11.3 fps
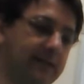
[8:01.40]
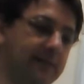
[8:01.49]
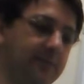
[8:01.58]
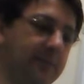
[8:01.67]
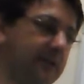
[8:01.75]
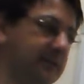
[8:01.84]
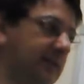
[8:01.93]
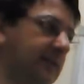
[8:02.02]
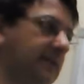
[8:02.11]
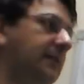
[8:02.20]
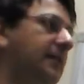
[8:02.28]
makes
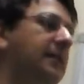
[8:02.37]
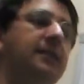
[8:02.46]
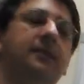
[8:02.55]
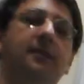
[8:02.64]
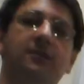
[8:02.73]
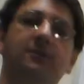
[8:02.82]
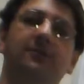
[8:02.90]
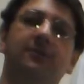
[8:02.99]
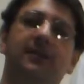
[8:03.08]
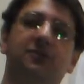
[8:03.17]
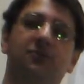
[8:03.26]
the
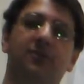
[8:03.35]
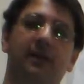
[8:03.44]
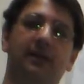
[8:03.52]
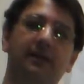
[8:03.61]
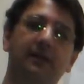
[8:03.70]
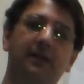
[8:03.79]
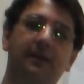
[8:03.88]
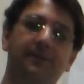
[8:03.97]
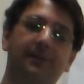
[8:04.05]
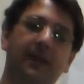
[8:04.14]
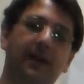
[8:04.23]
uvula trill,
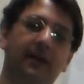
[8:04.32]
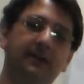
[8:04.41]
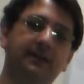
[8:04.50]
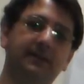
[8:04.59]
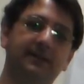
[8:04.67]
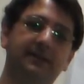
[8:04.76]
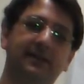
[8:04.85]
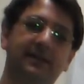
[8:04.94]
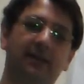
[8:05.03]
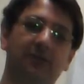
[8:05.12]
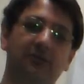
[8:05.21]
and it
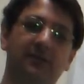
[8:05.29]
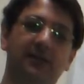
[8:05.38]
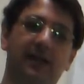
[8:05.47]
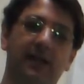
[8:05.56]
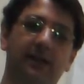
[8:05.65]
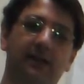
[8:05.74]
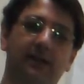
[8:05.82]
sounds like